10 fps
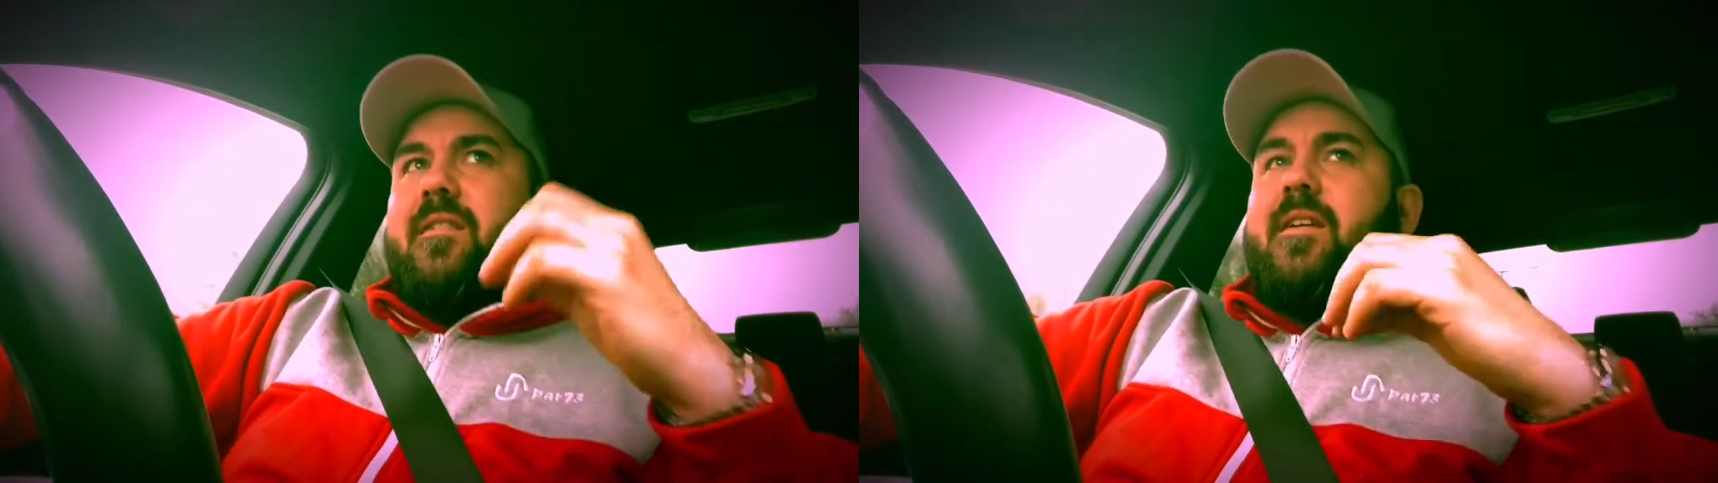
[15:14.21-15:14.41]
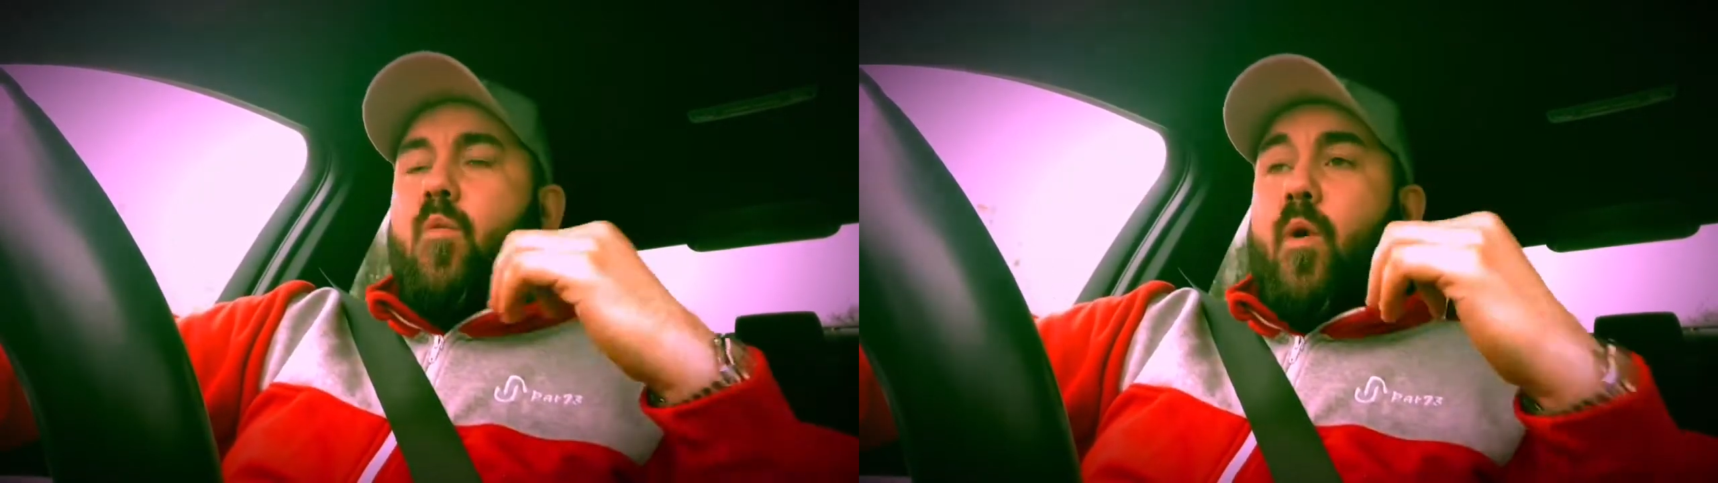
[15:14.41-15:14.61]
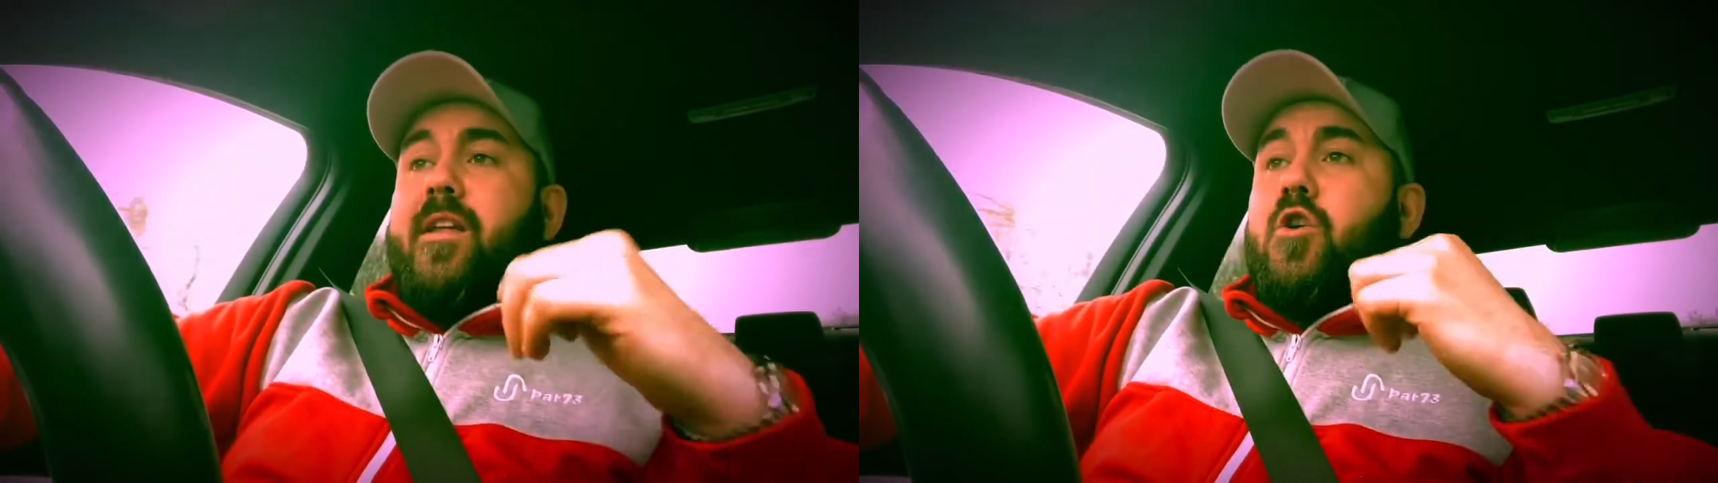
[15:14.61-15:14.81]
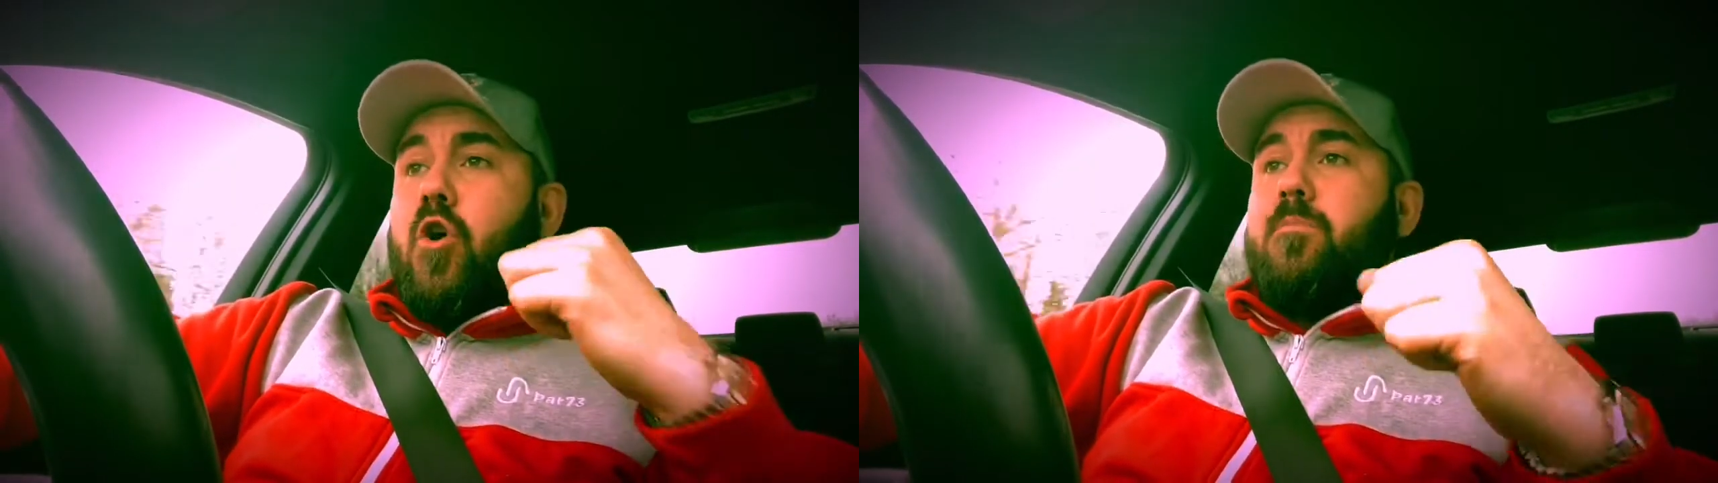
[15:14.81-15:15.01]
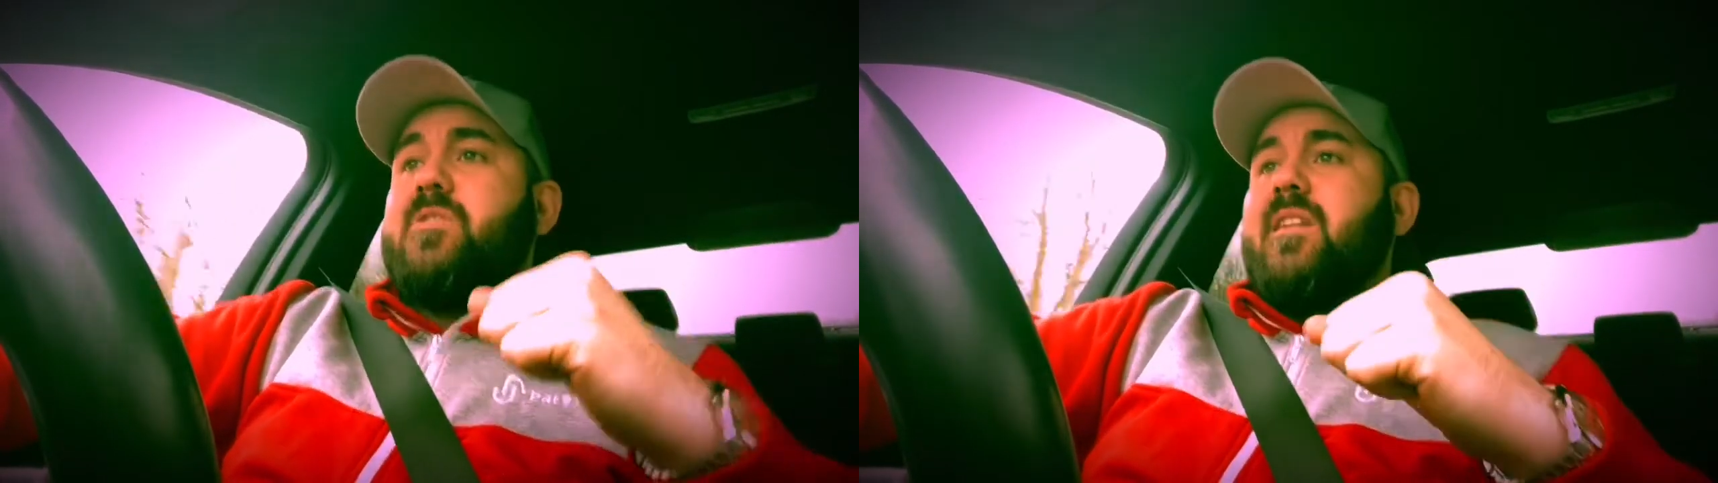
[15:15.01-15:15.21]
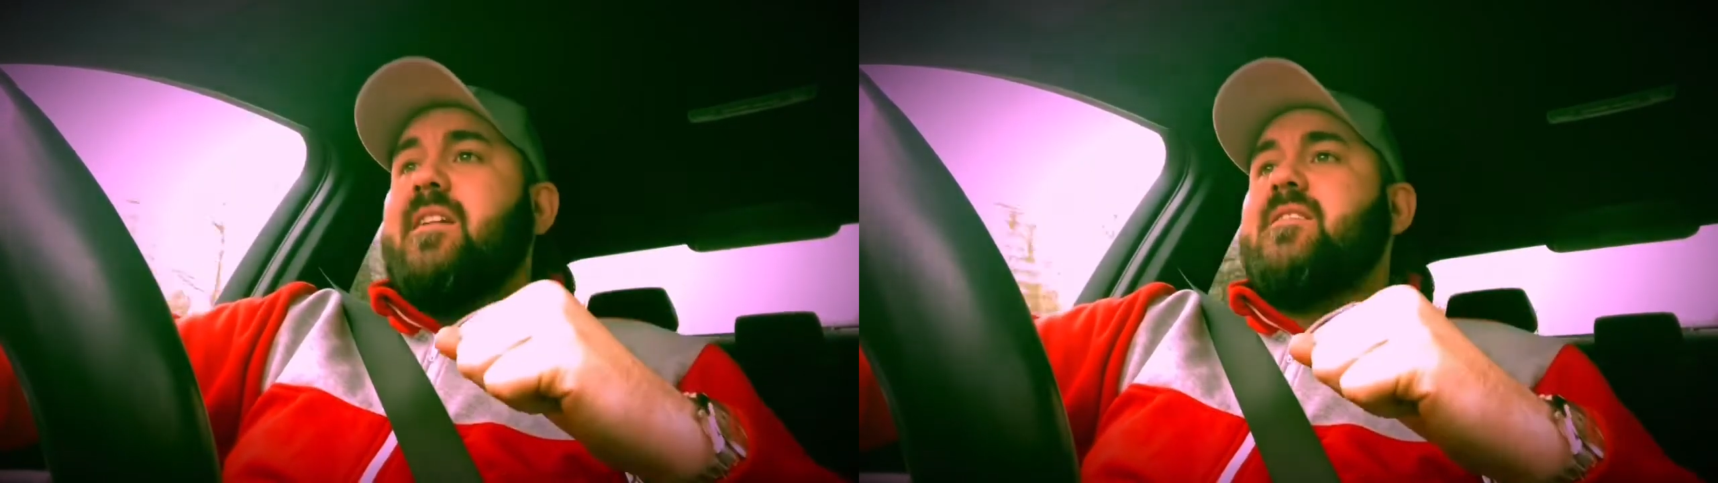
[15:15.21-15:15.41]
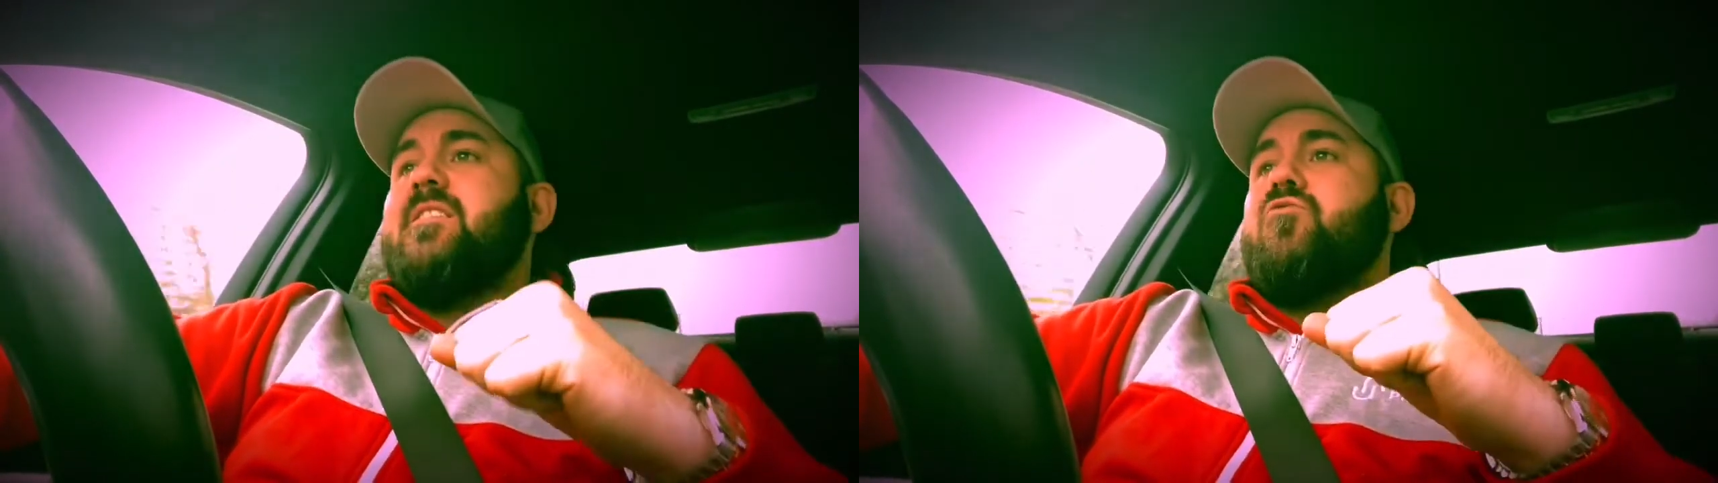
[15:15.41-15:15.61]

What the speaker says: think when it comes to lessons,